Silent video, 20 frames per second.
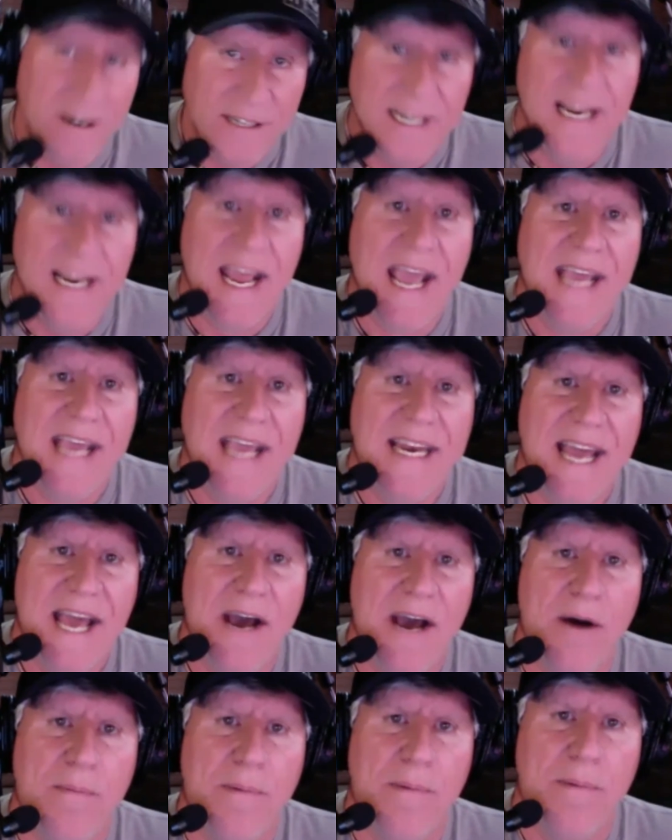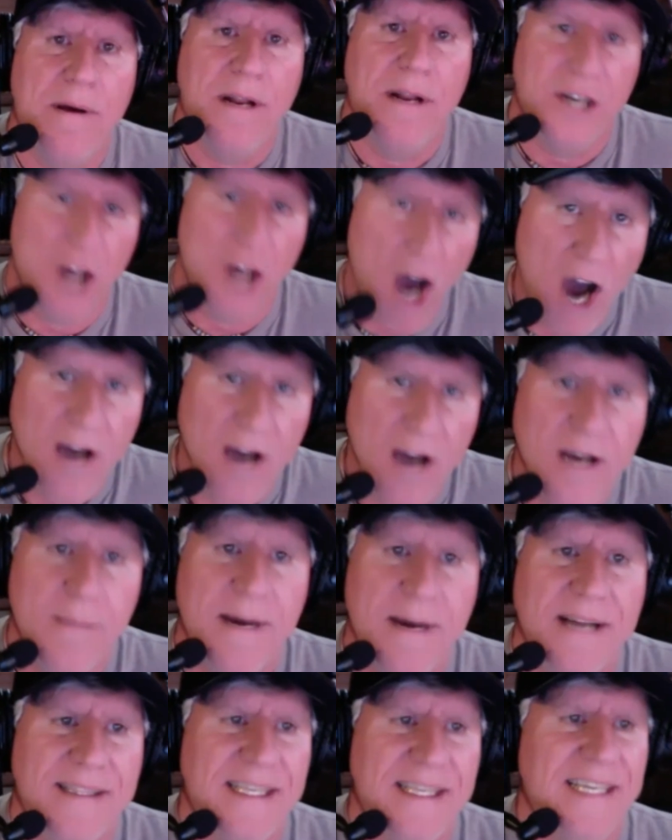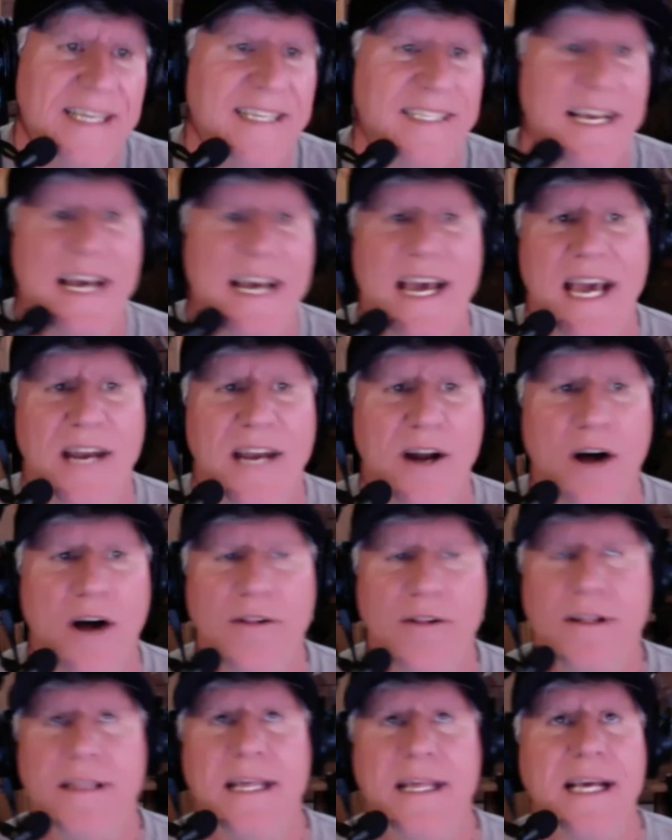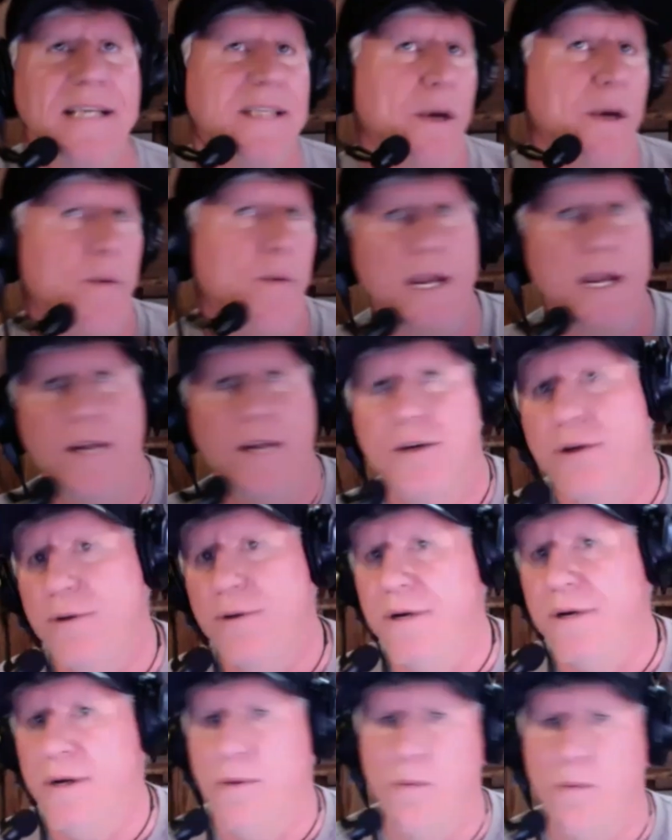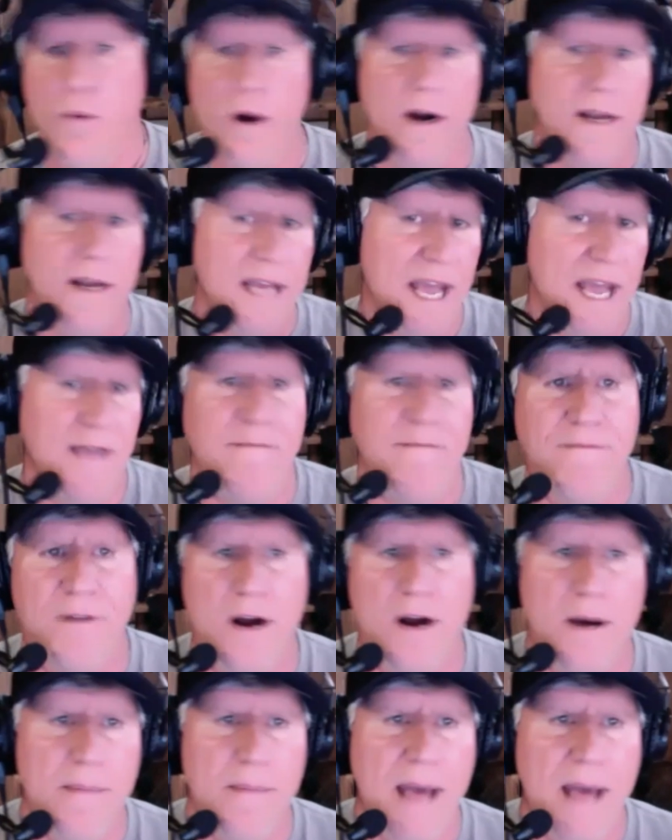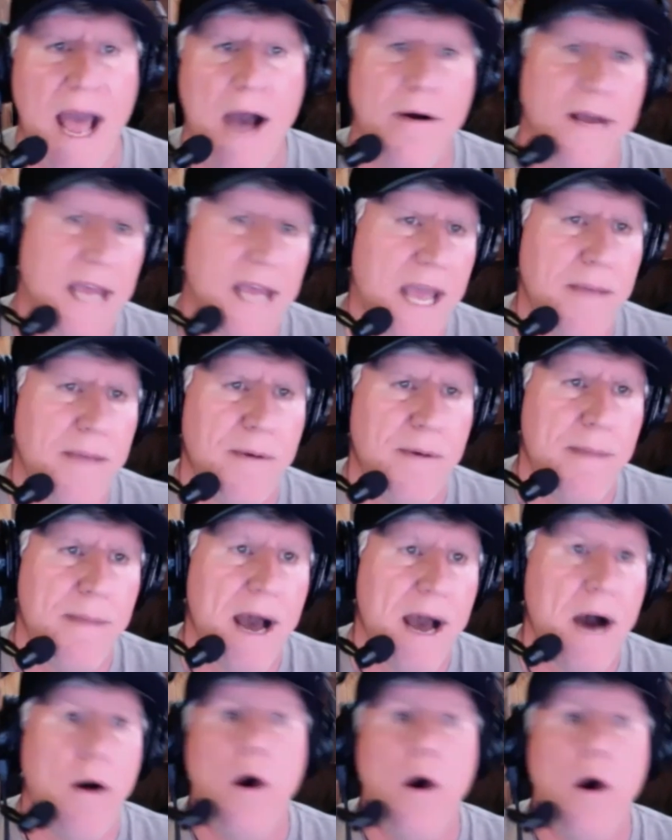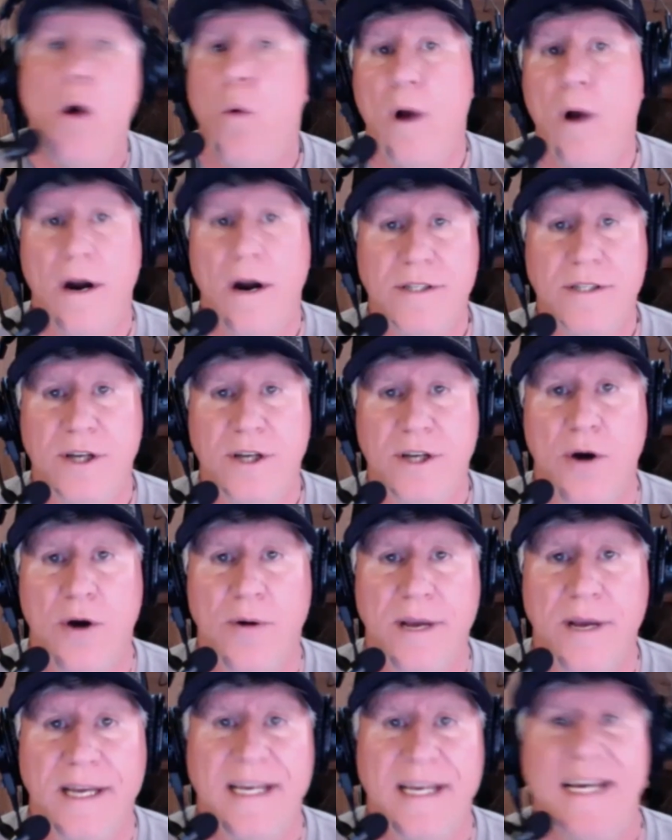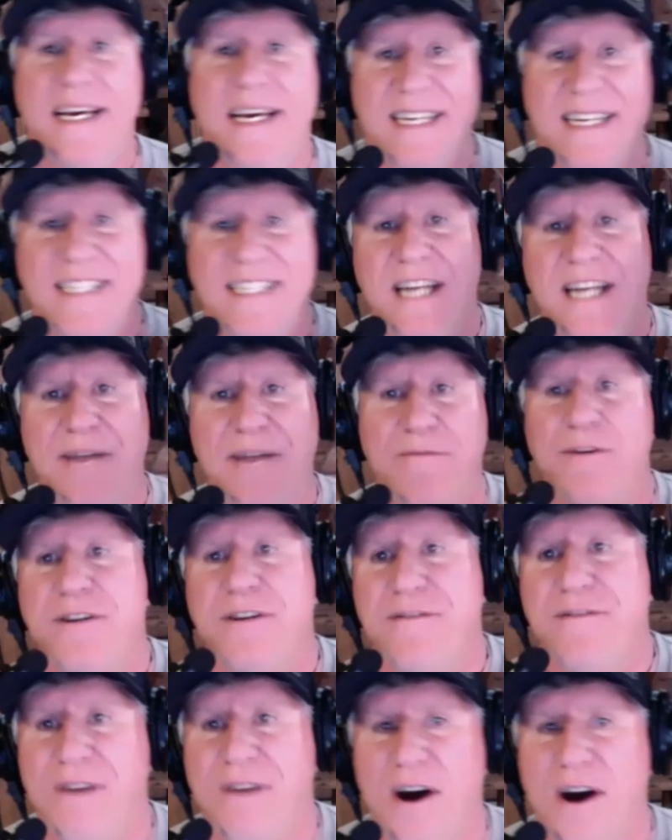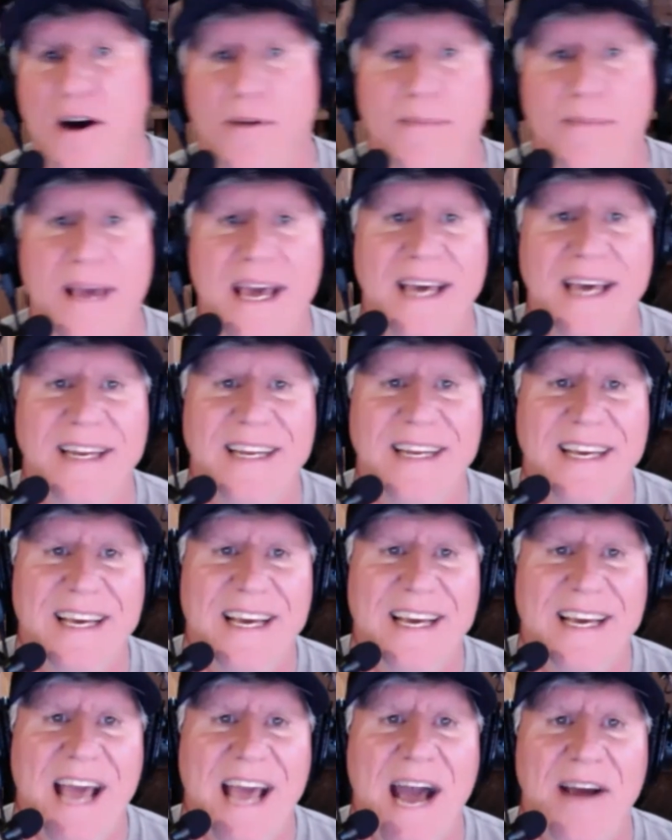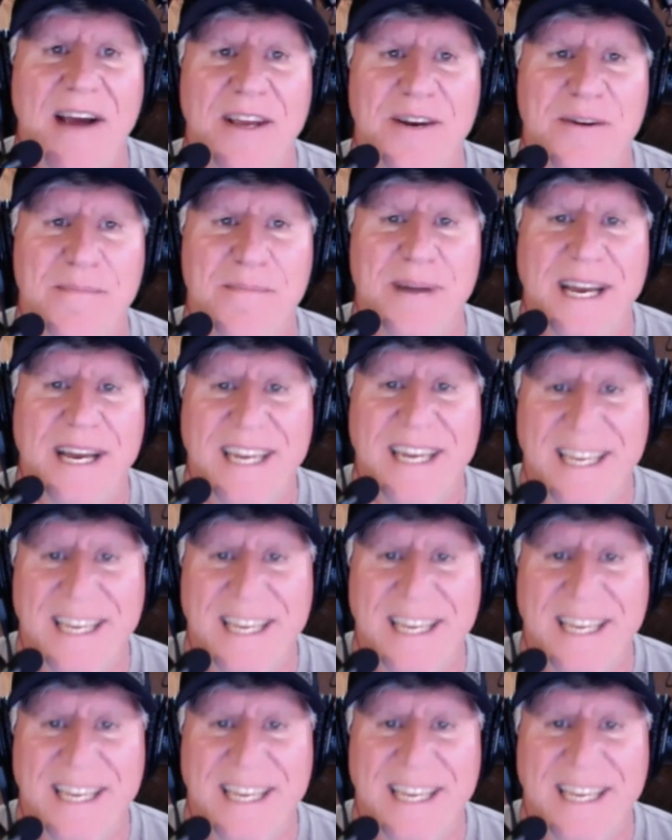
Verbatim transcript: today to help talk about this and all the things that went into it, where it came from, how it came about, where it's going, Jeffrey DeVaul, man. How you doing, bud?